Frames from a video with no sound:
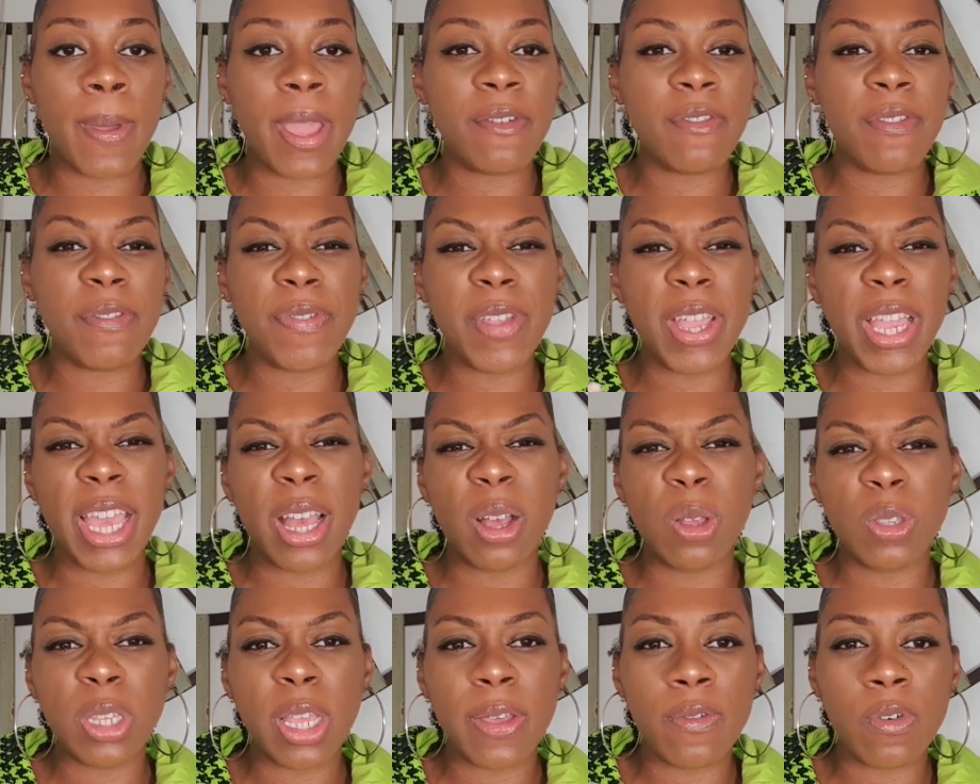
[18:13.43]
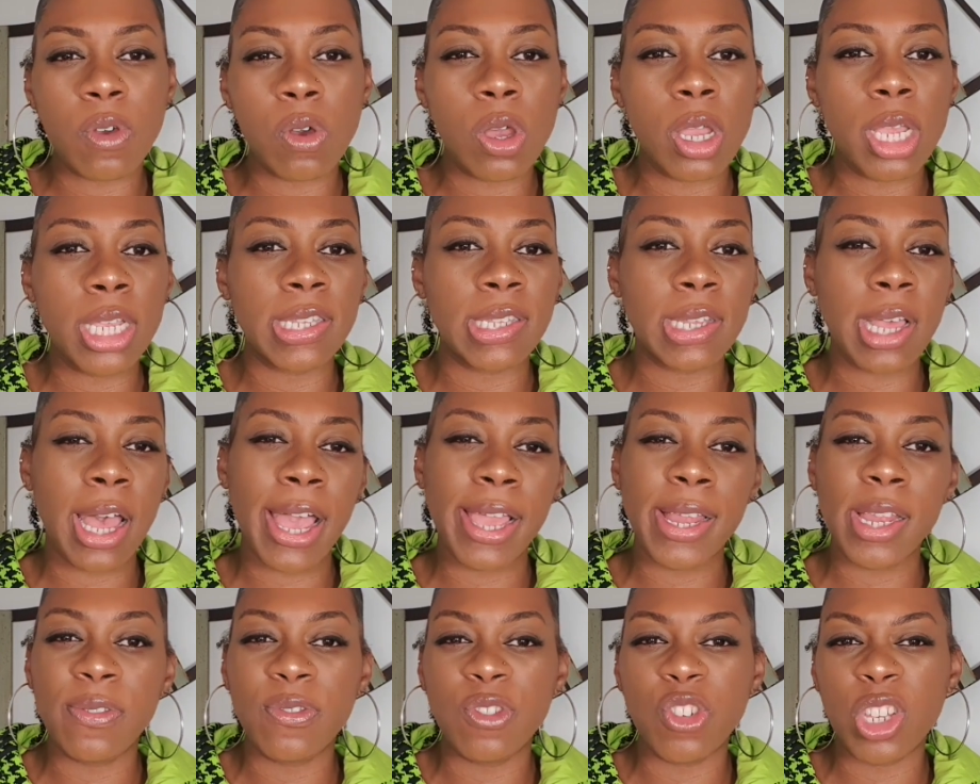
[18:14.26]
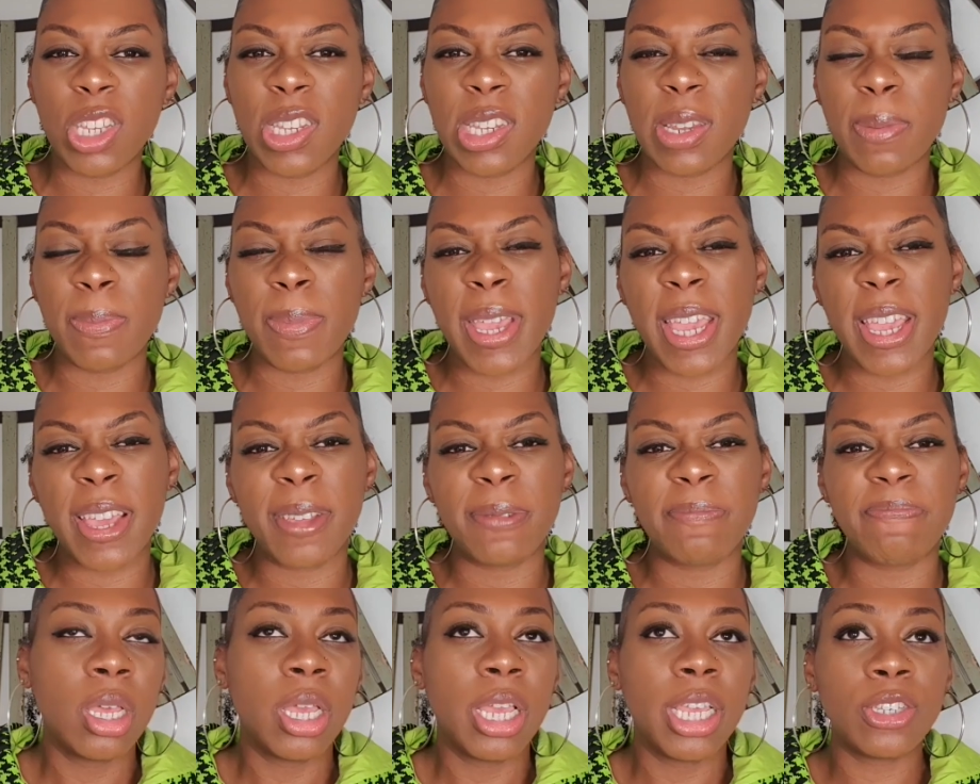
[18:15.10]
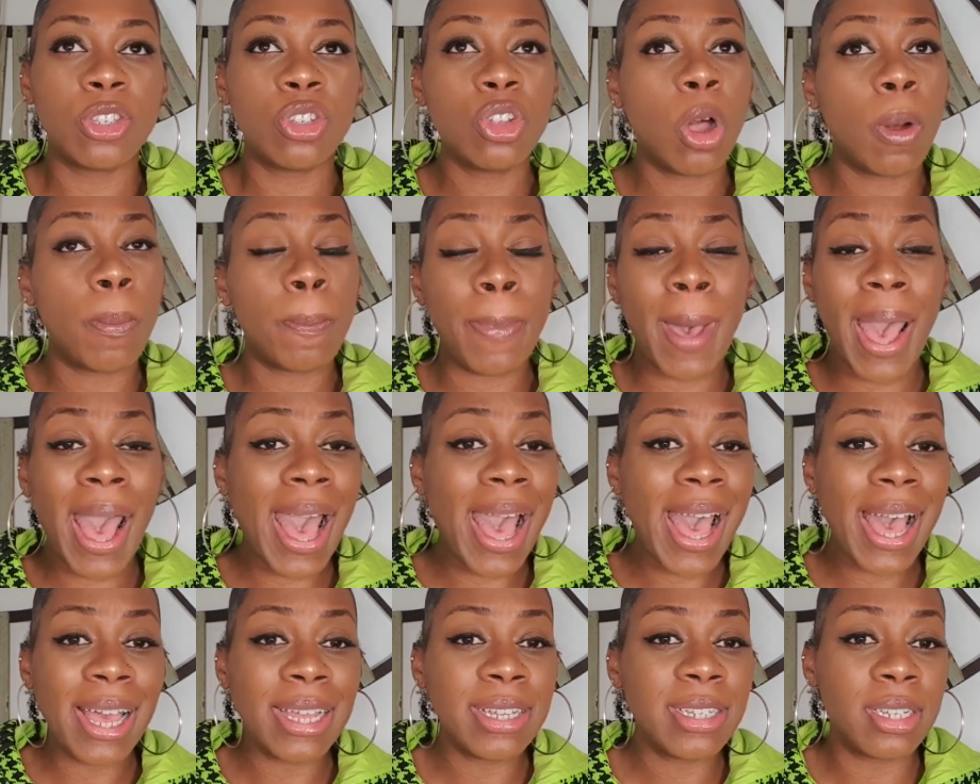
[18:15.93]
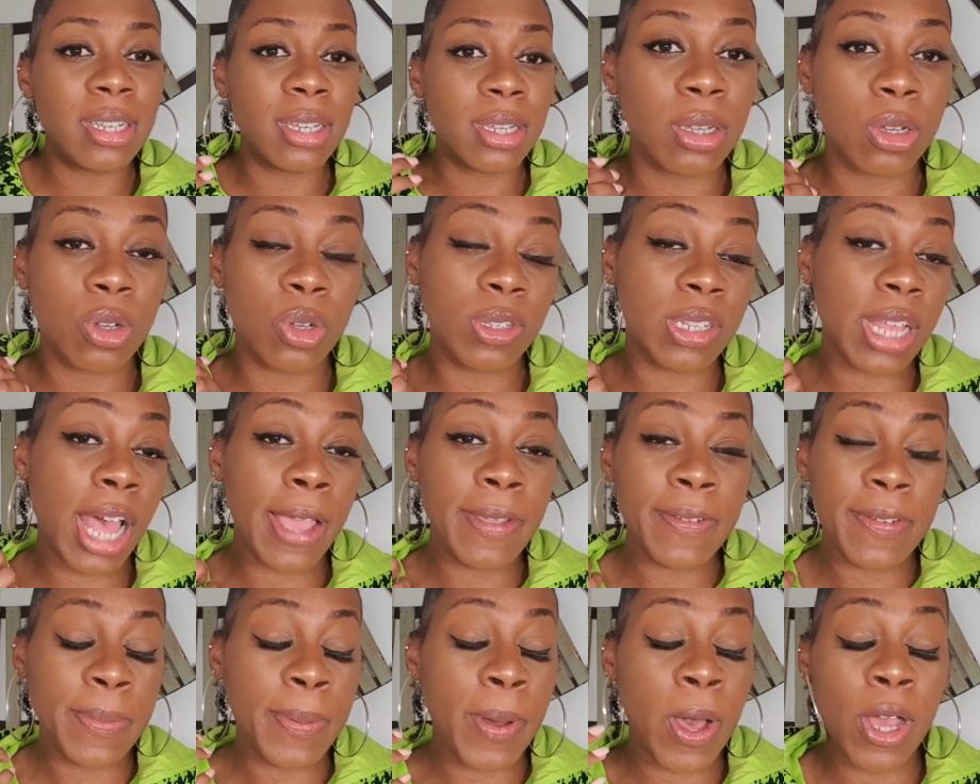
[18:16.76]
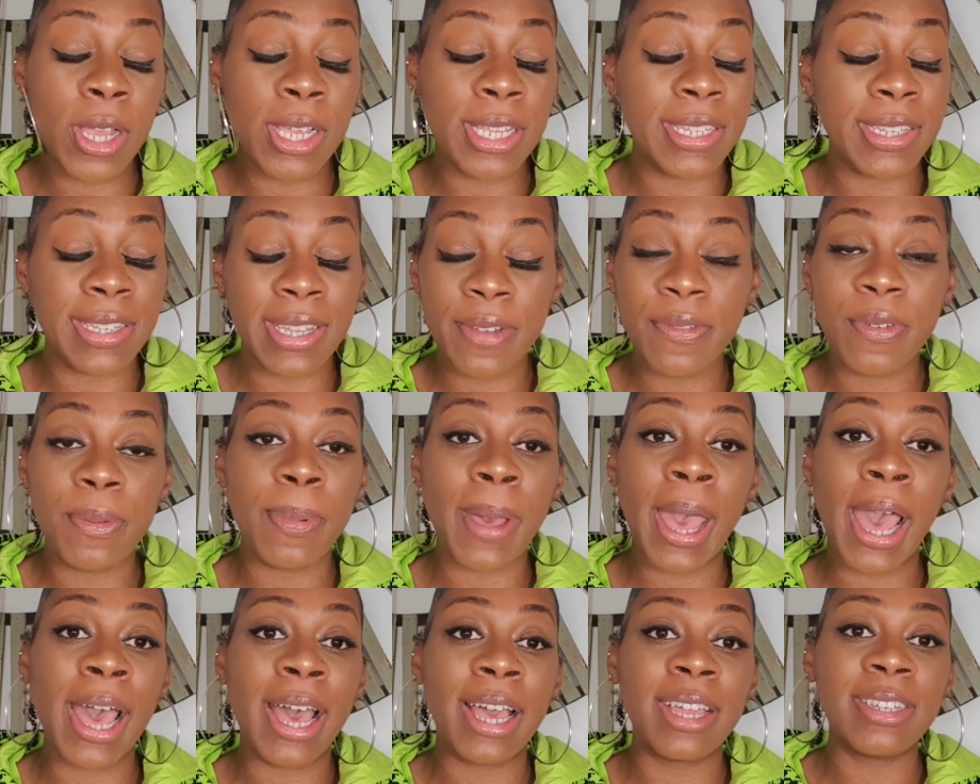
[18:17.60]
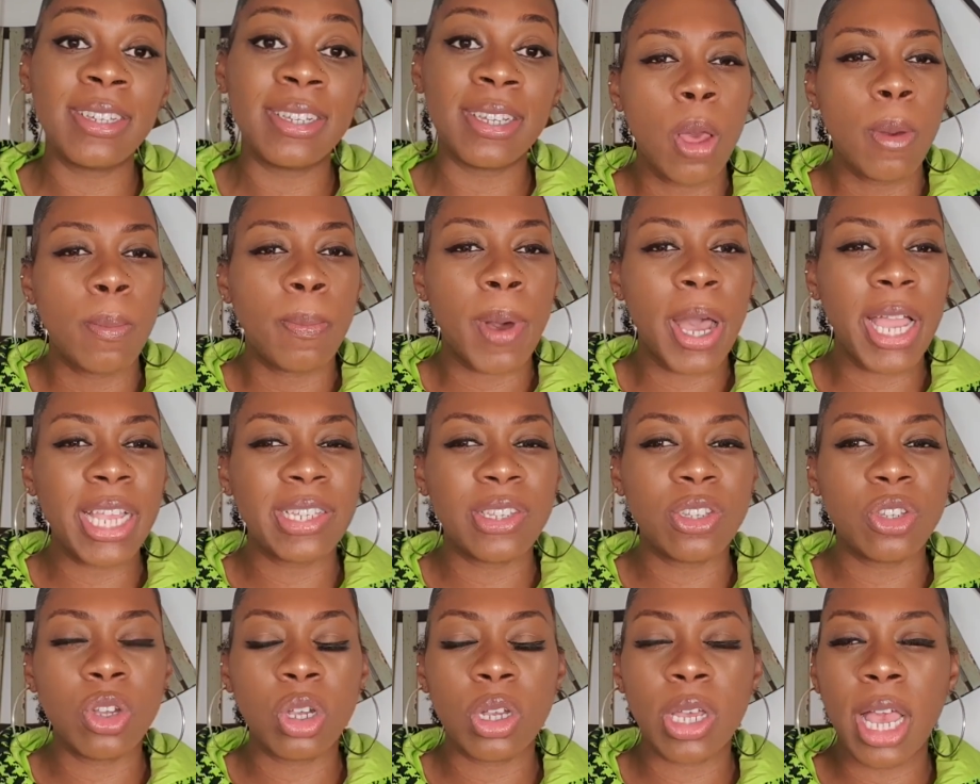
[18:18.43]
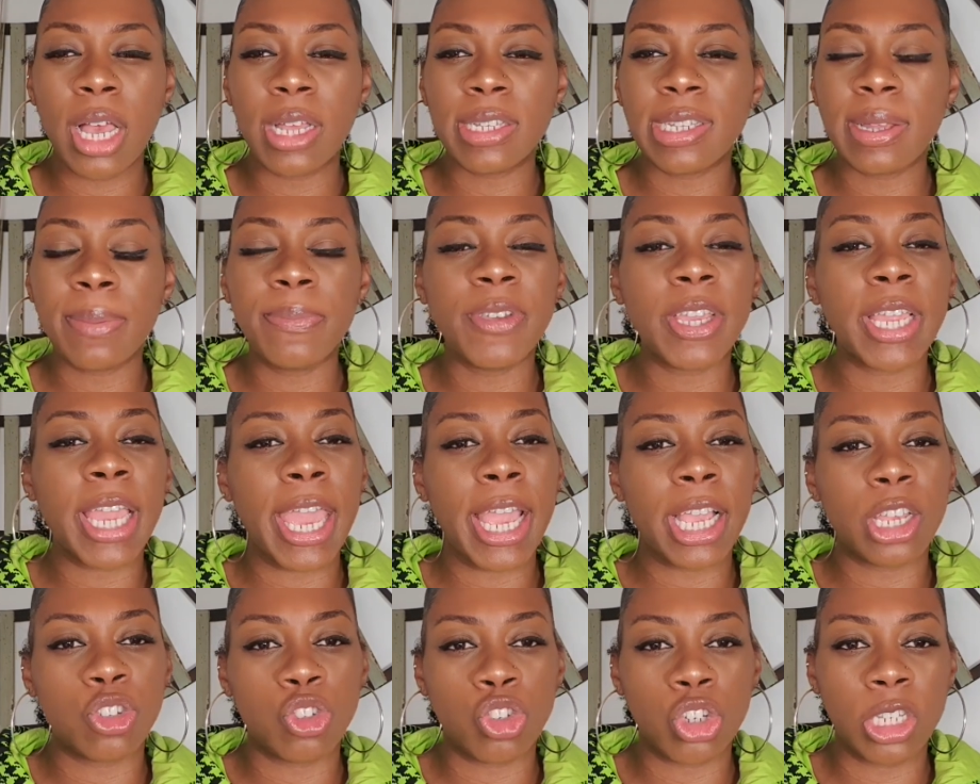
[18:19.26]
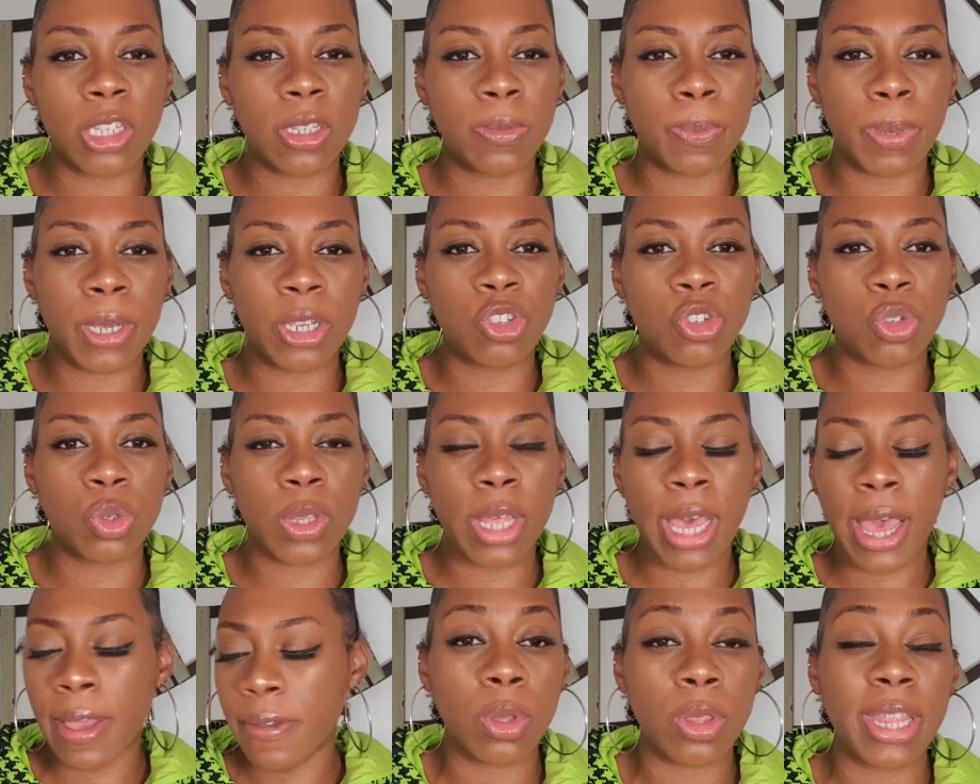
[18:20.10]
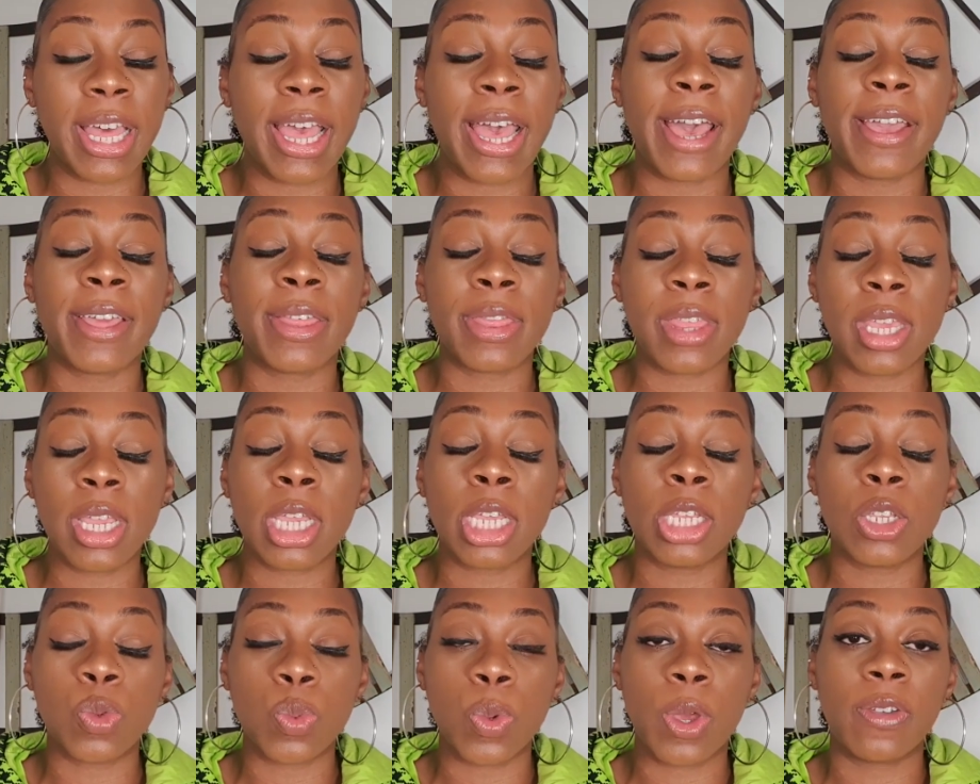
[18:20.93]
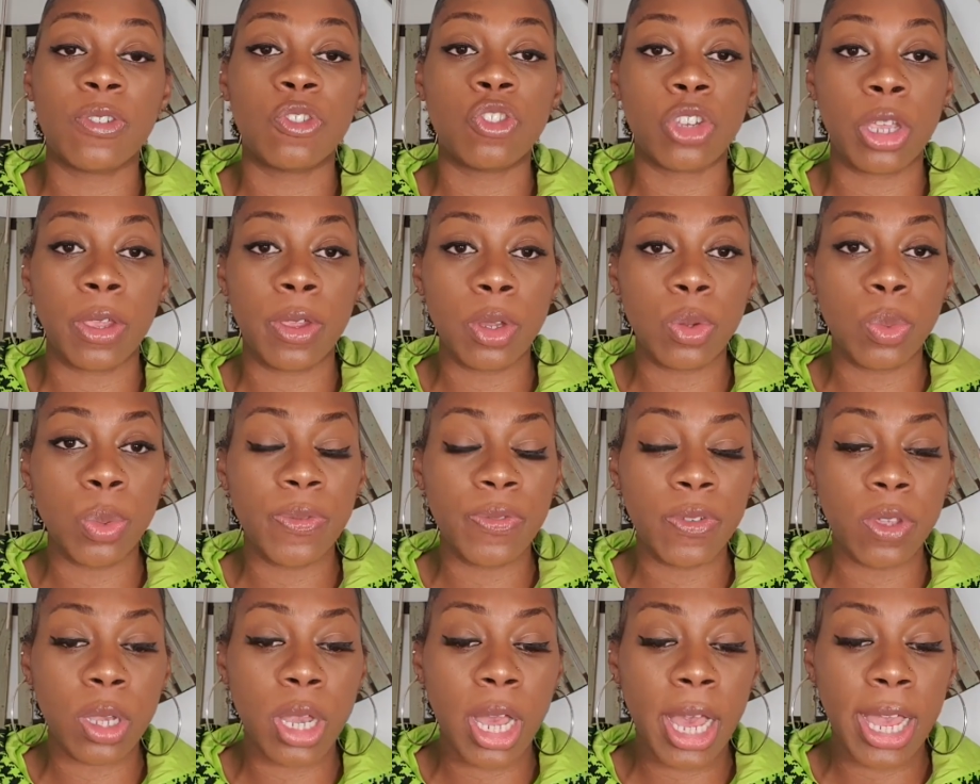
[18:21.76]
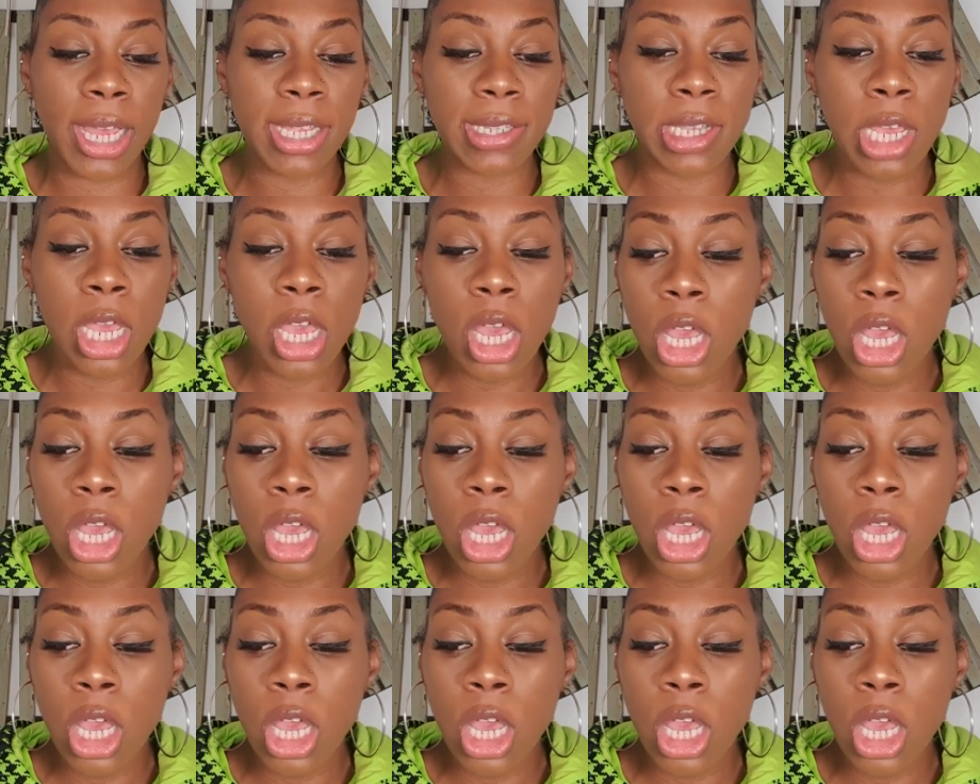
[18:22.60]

Everything else I've got is kind of just a bit, it's not bad, because Ivy Park is never bad, but it's not something extra special that I think is worth sharing with you guys.